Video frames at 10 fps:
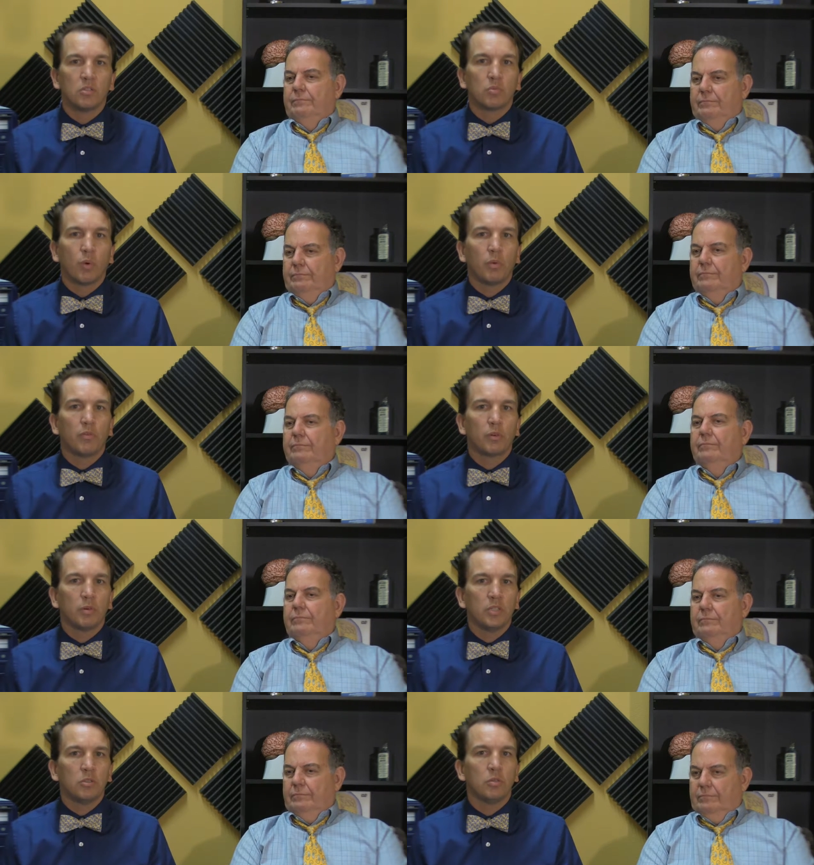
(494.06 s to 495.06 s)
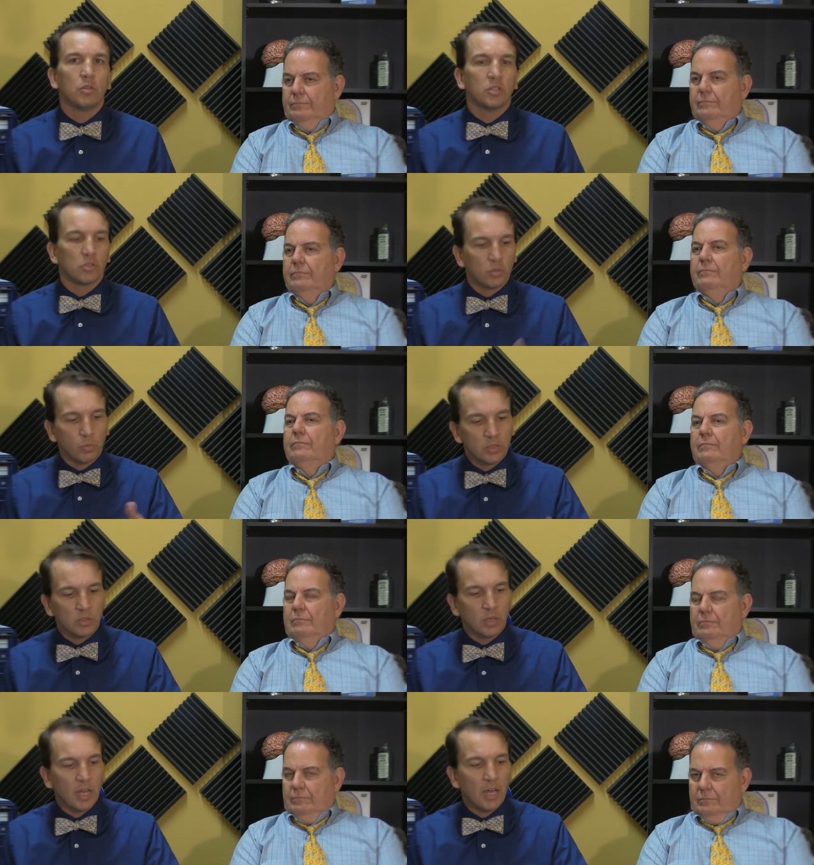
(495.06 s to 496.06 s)
Speaker 1: is what we've agreed to, or this is
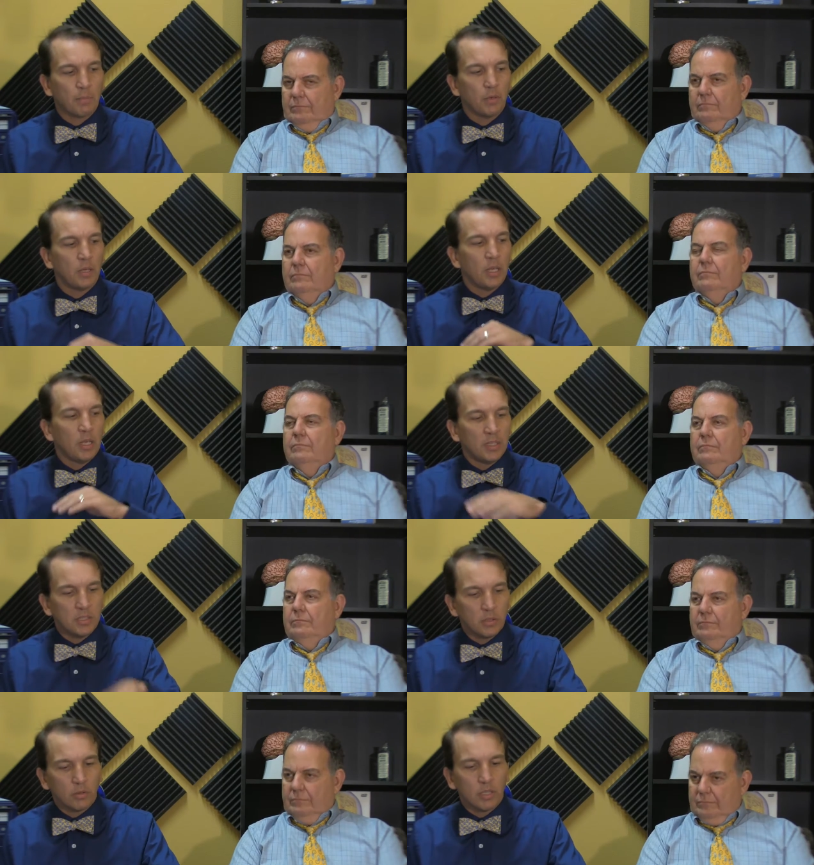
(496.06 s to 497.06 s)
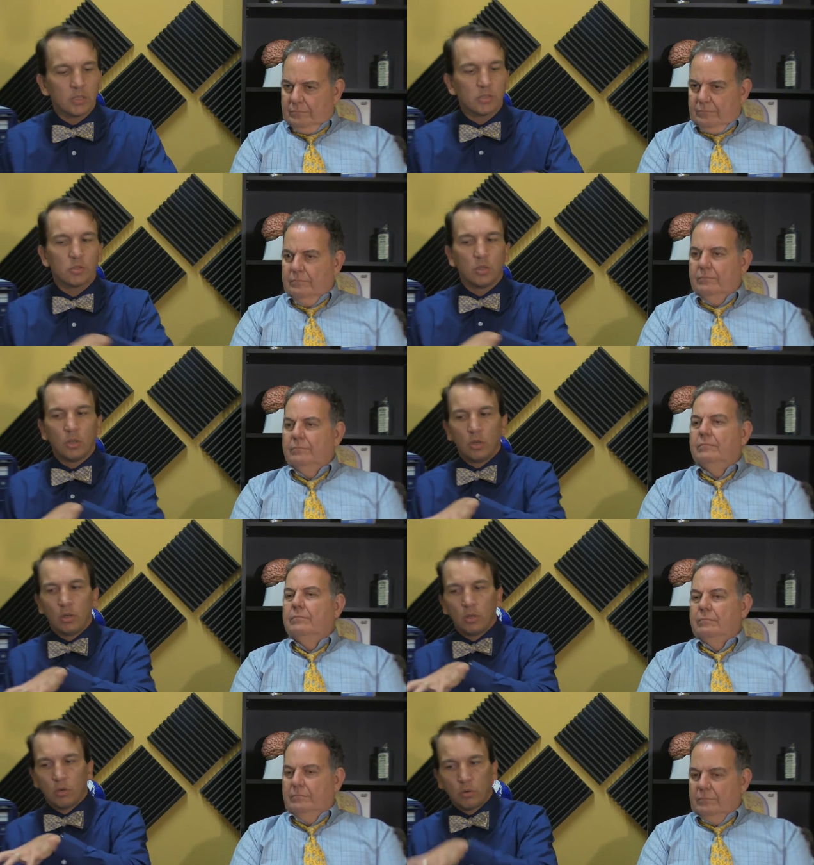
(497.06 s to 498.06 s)
what's going to happen. Mm-hmm. It's either this
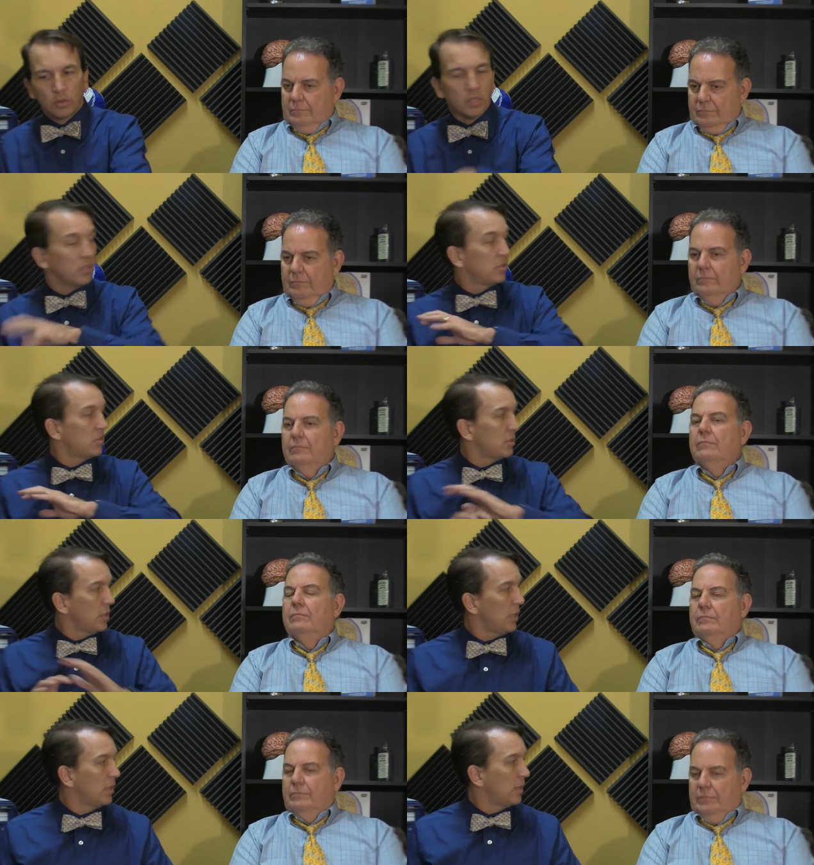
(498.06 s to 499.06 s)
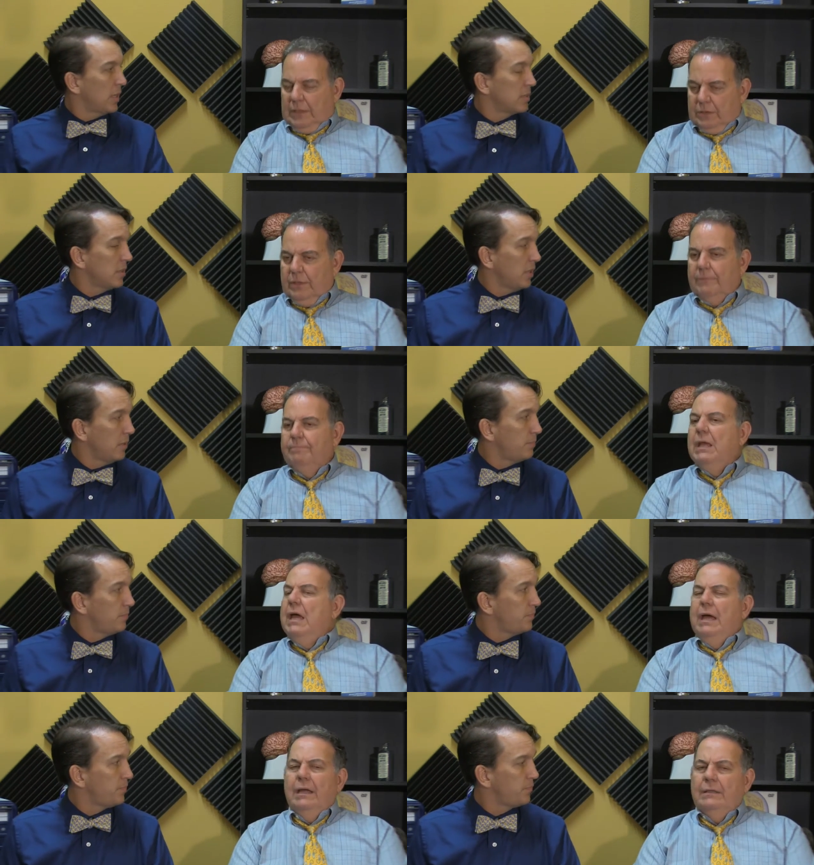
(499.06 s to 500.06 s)
or this, and, and that's, that's right. it.
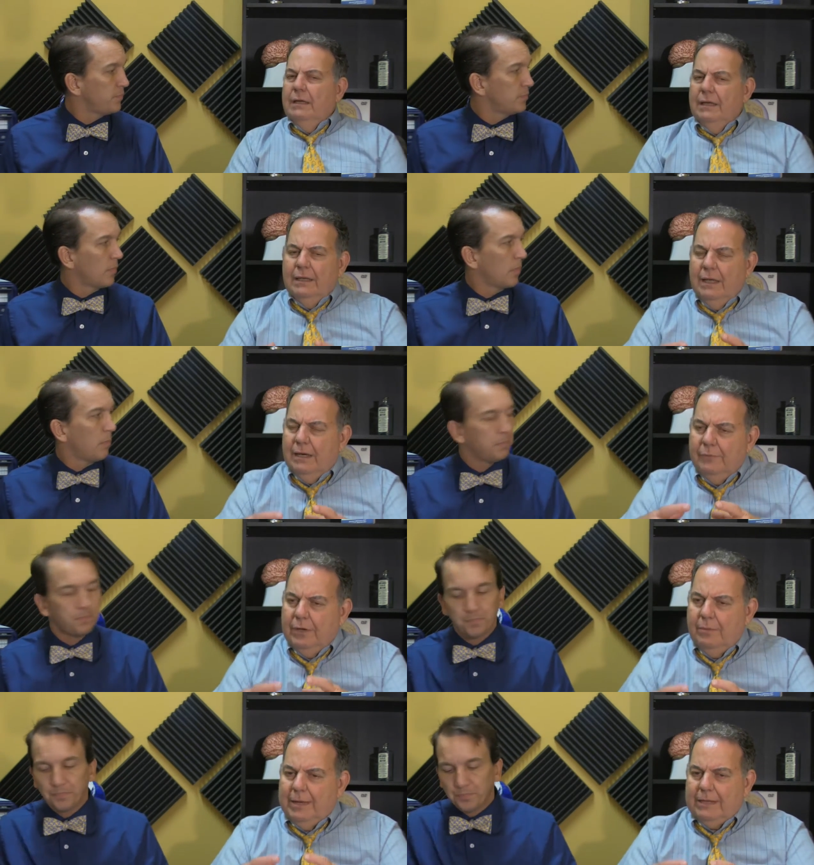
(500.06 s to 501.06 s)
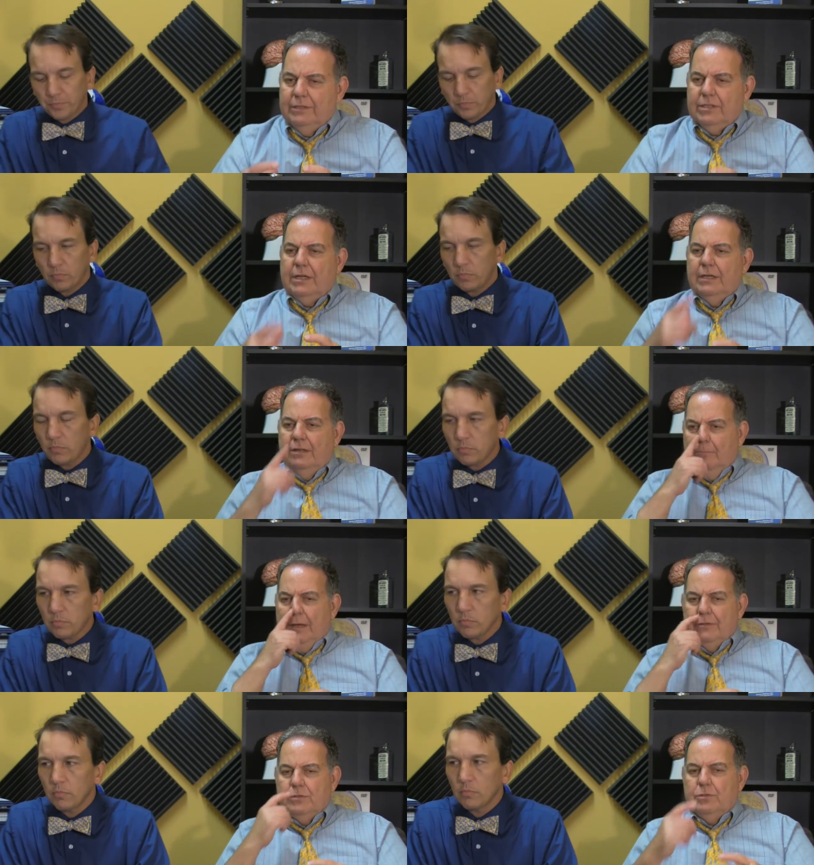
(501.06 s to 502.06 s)
Speaker 2: And and again, I want to go back to this idea of
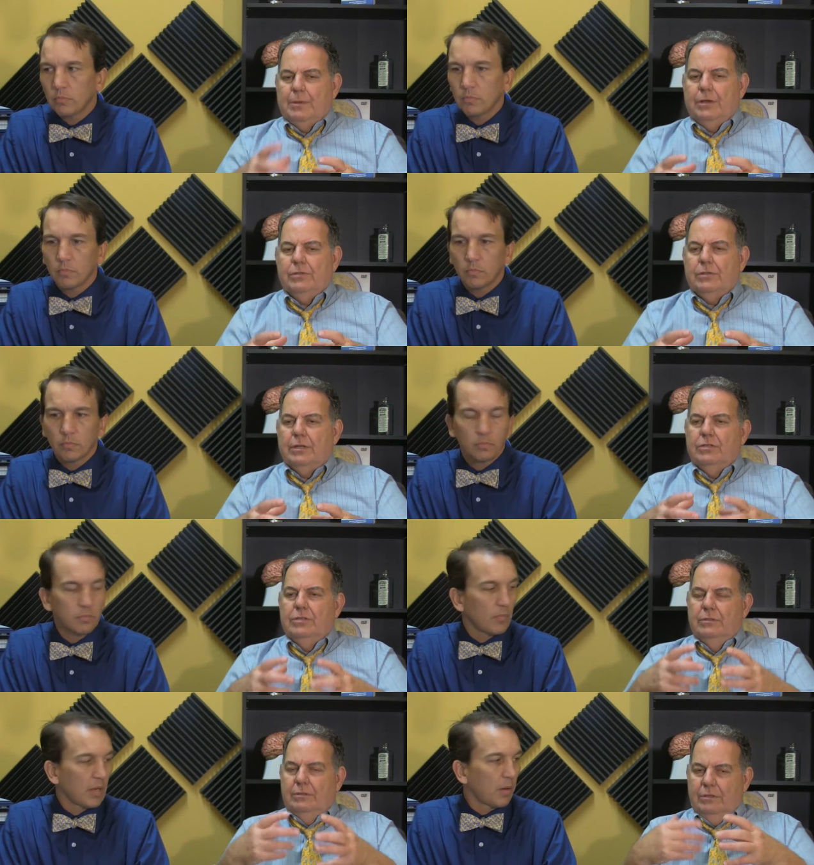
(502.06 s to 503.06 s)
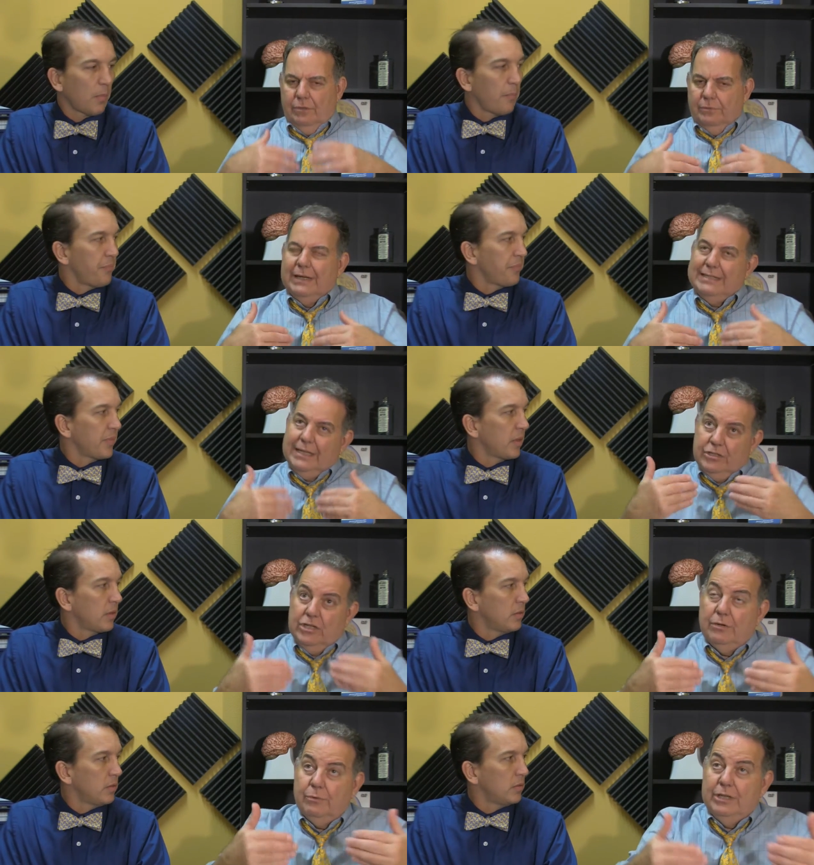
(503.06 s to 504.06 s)
boundaries because uh, you know I say a
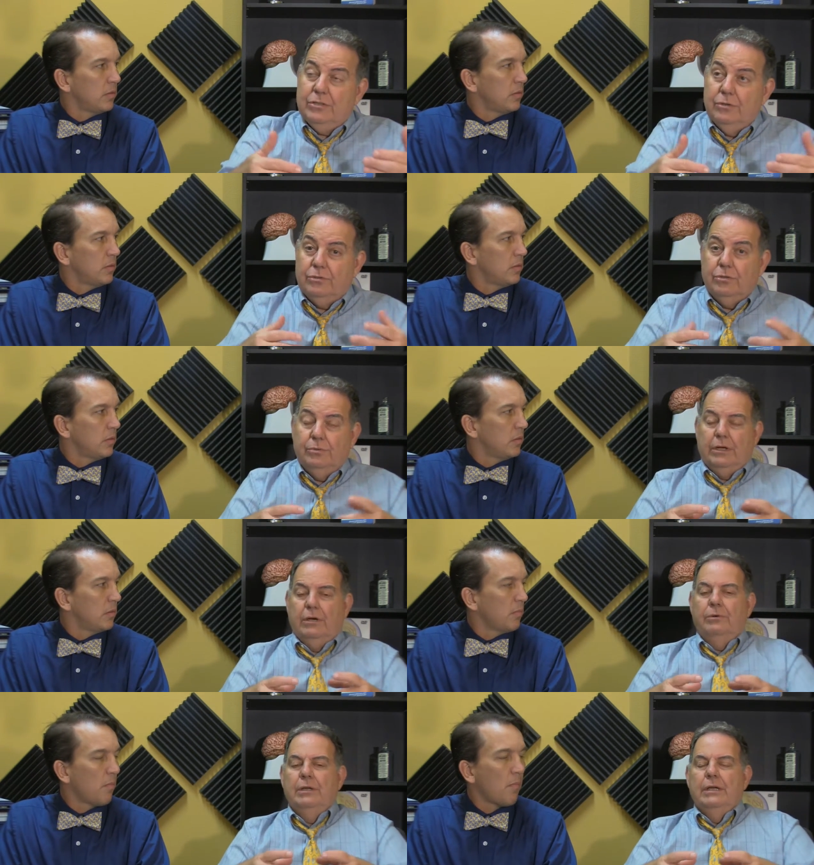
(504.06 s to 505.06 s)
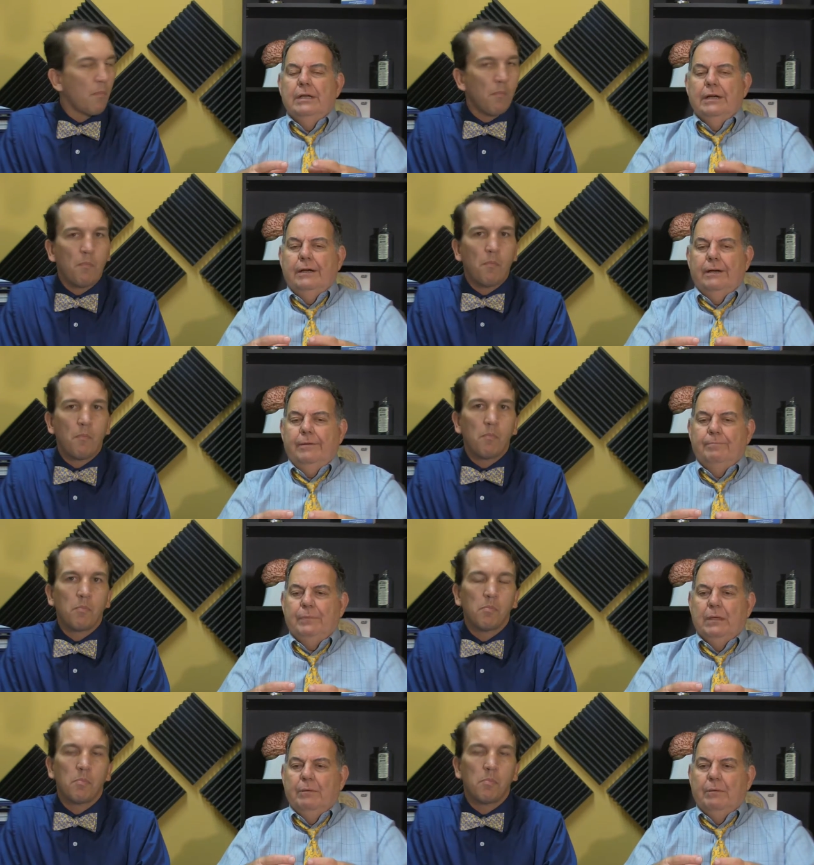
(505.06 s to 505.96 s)
generation or two ago, um,